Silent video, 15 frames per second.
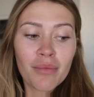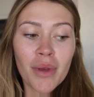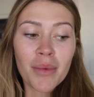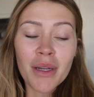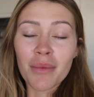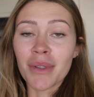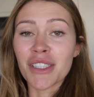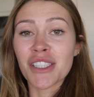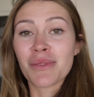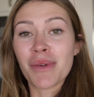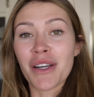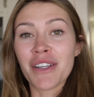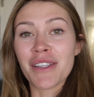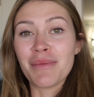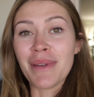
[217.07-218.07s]
Maybe you're much
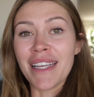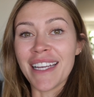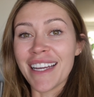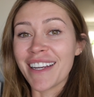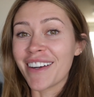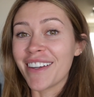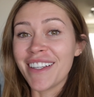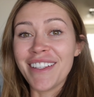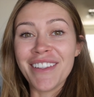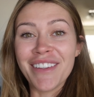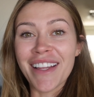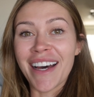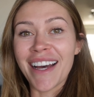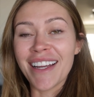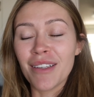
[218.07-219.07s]
smarter than me and already knew
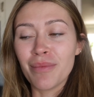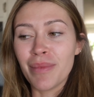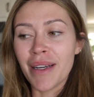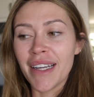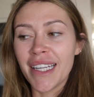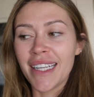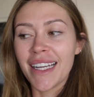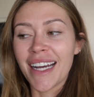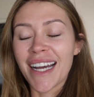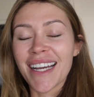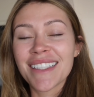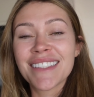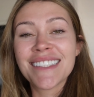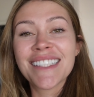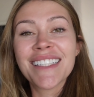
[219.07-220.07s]
that, but
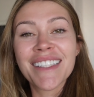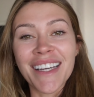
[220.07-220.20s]
I did